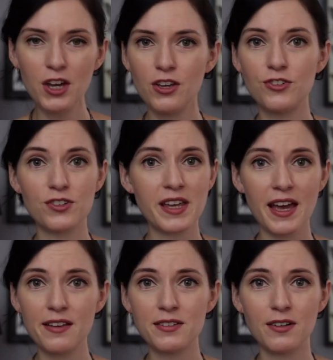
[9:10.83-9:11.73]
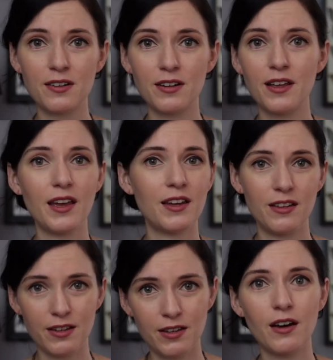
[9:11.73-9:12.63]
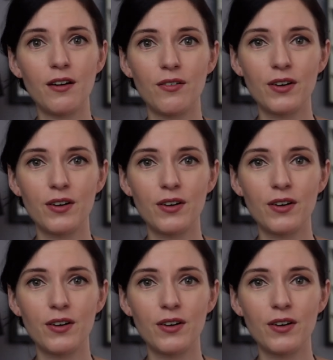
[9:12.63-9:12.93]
You just cast on and you go.